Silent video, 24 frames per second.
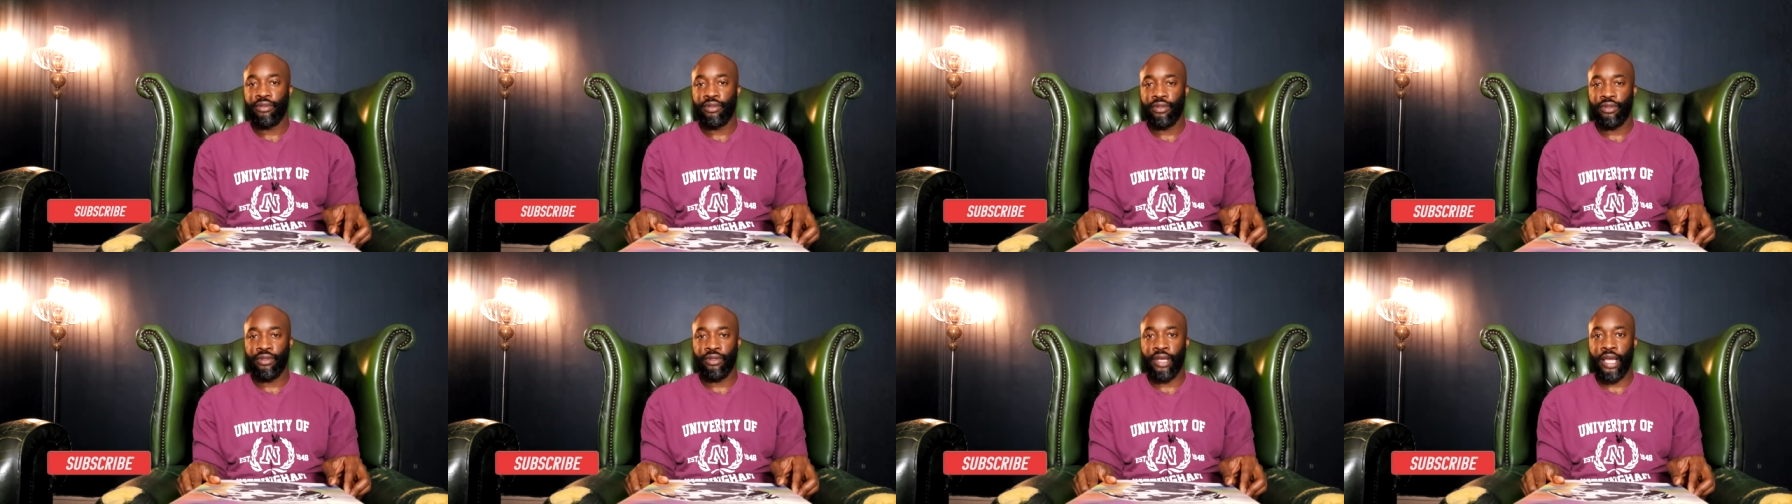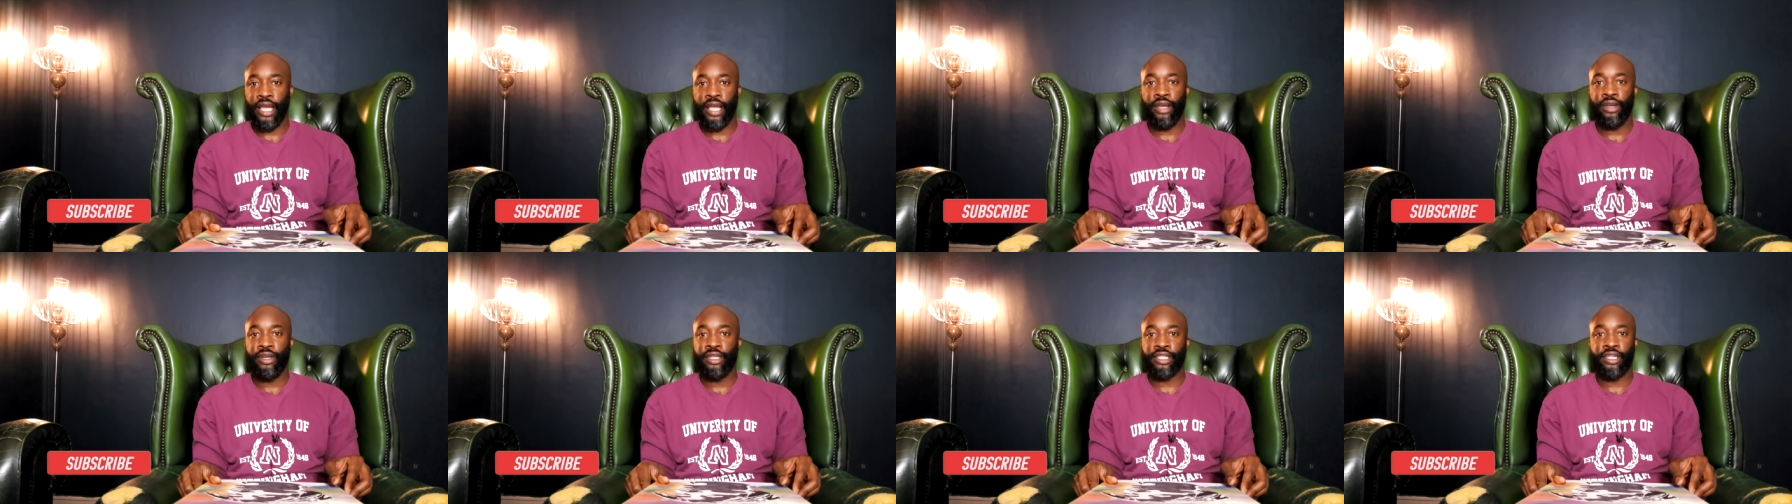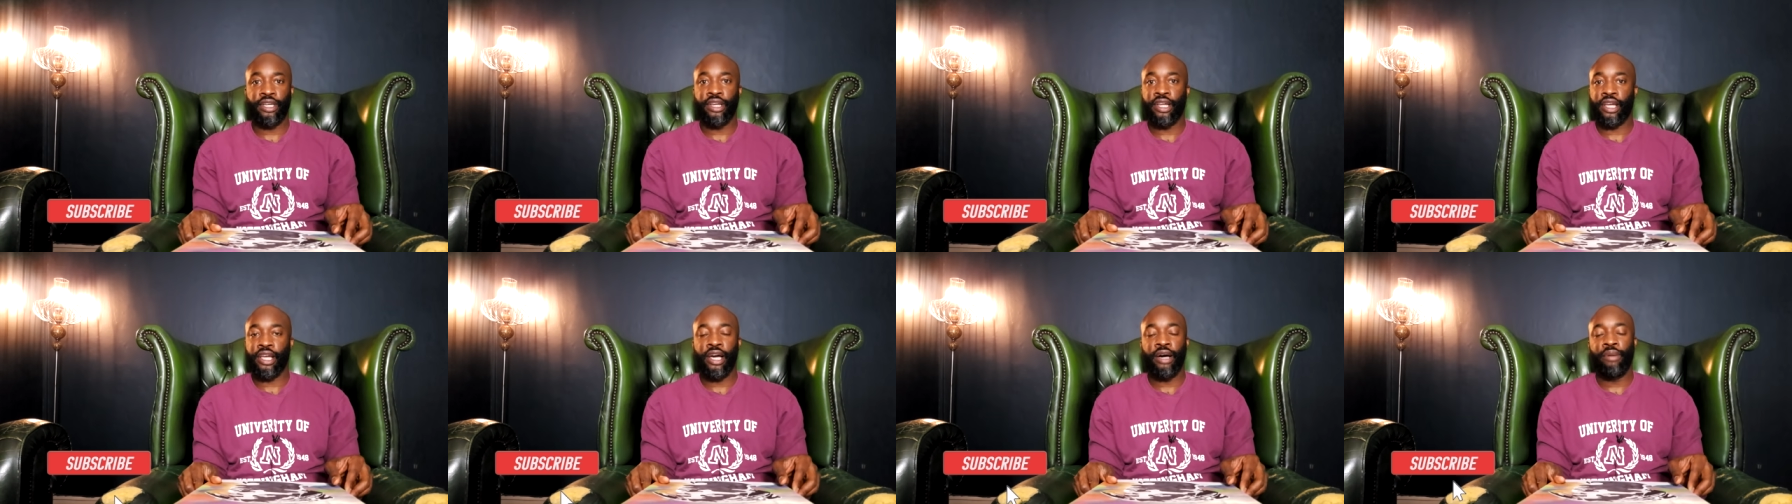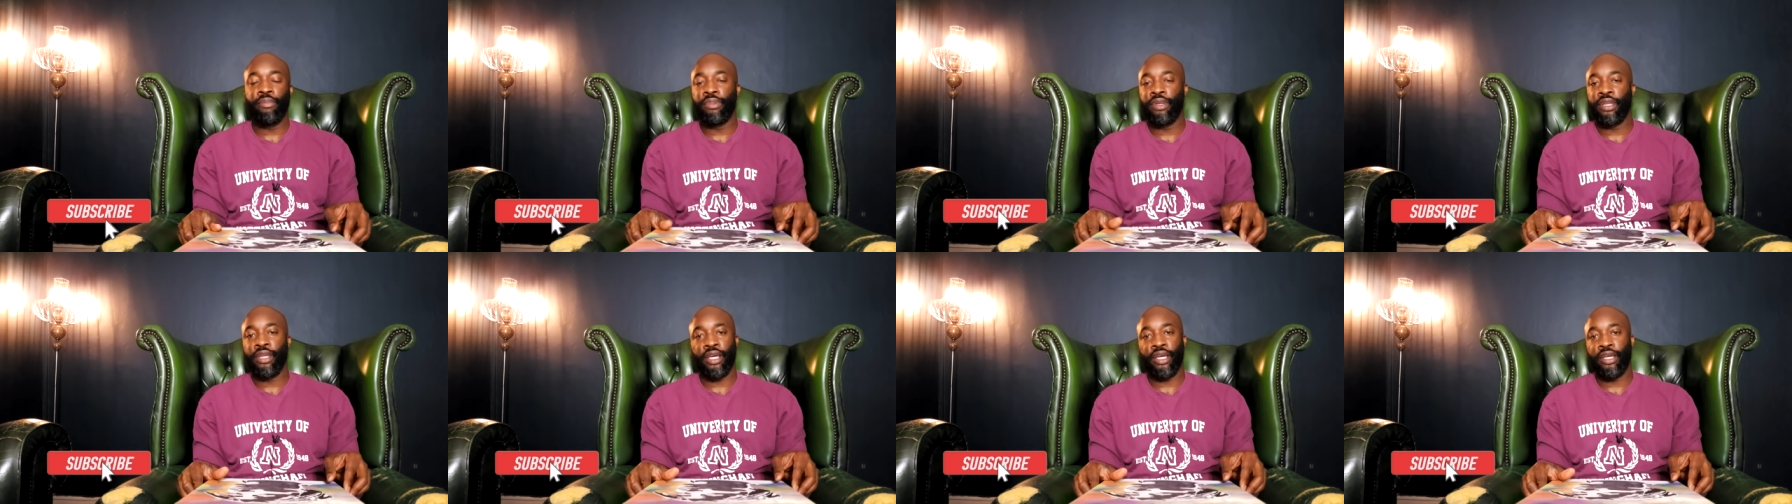Like, it's going to
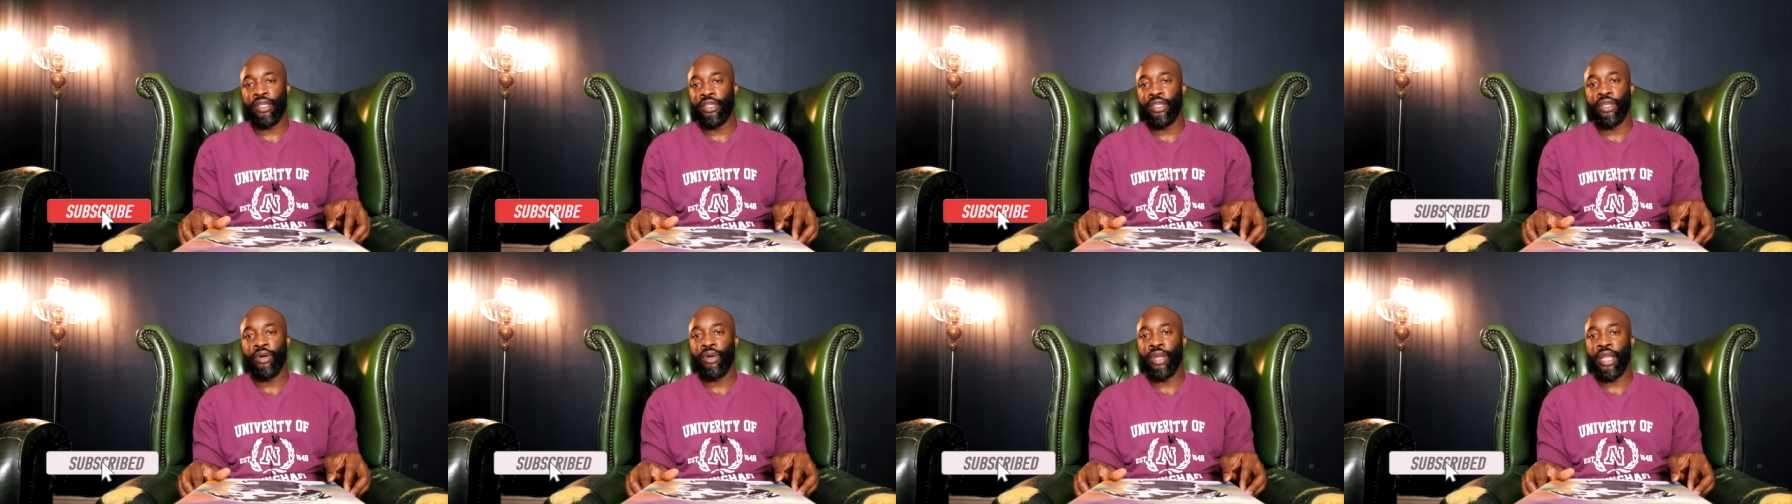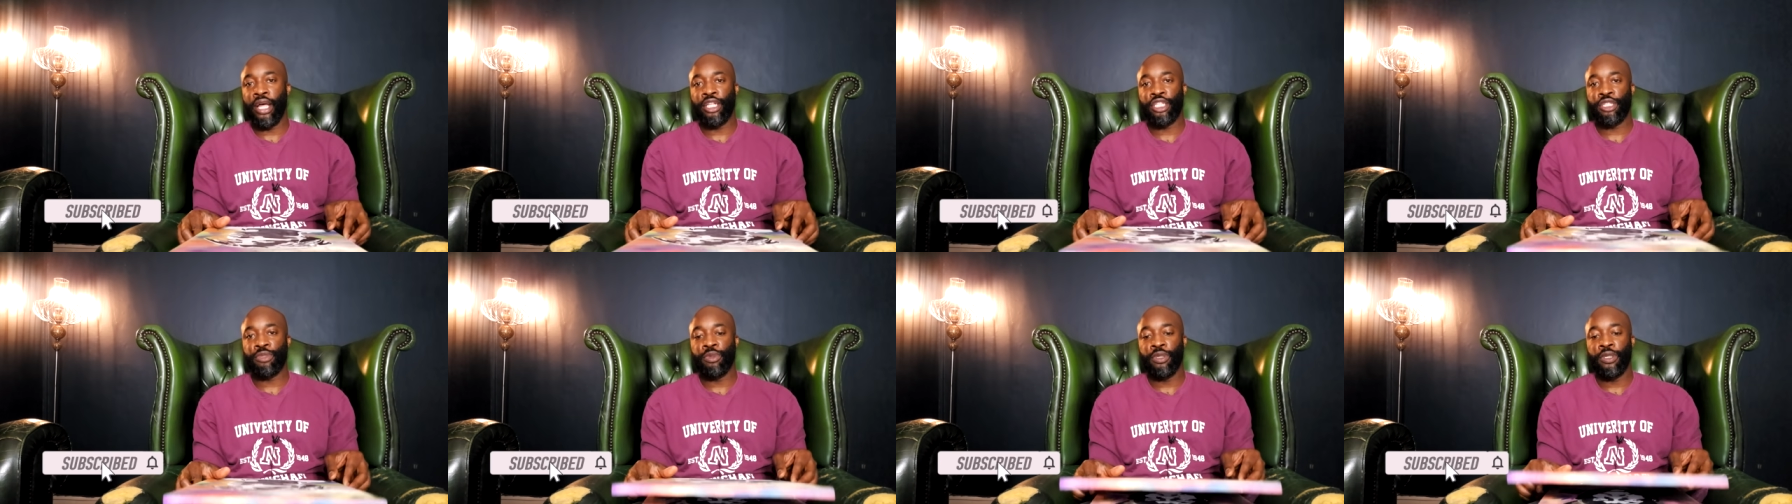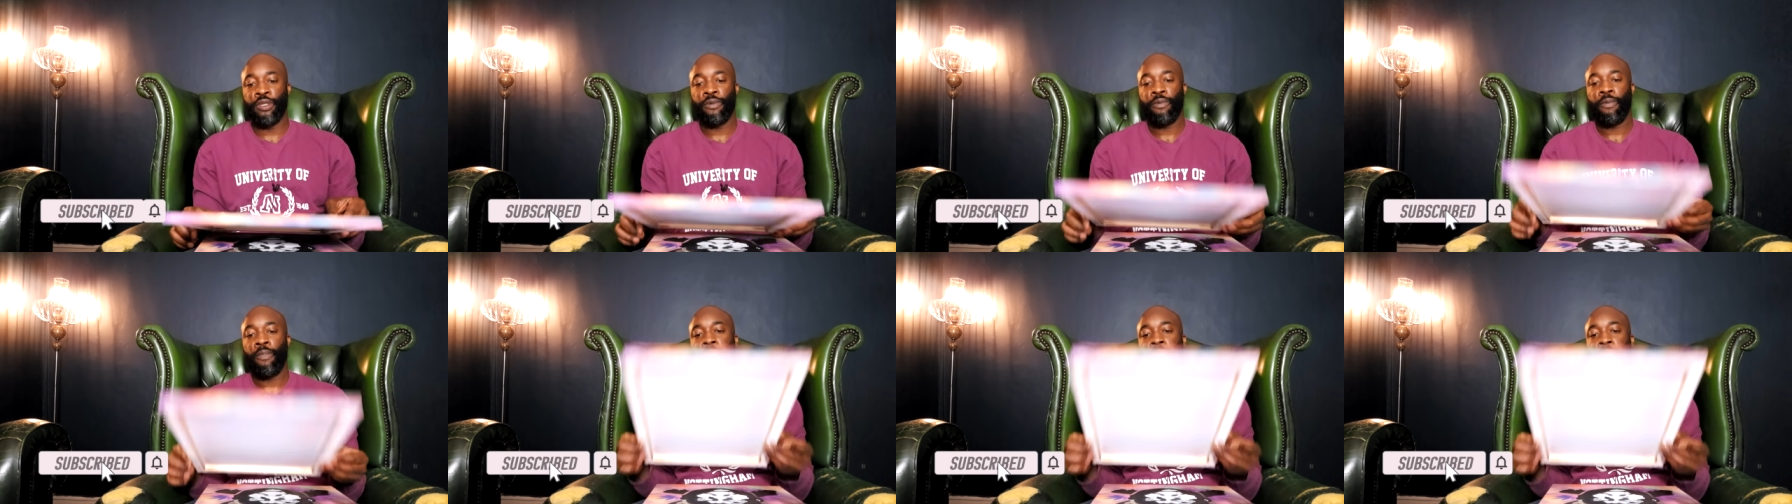come, no announcement.